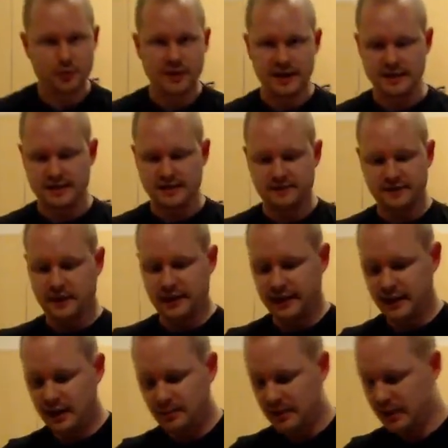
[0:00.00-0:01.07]
bit easier for
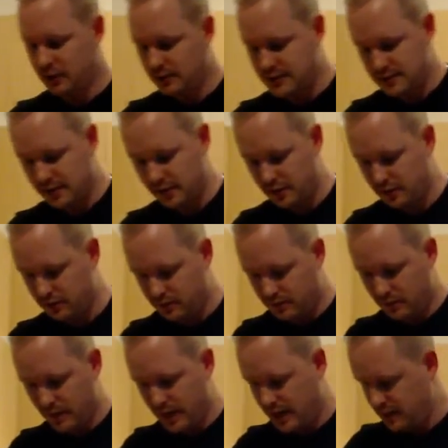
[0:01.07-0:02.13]
cleanup, and also
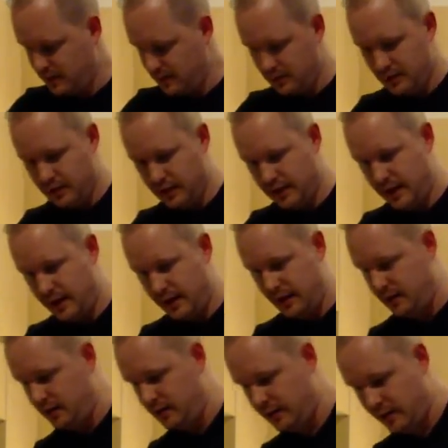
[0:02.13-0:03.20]
when you're getting
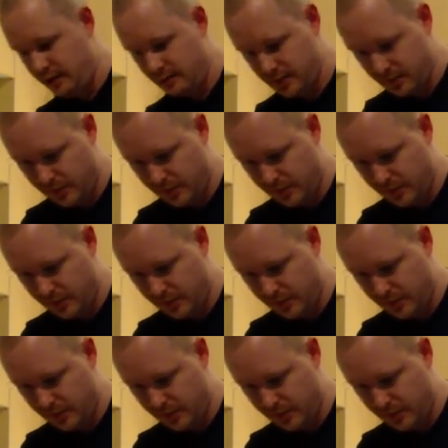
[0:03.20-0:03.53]
your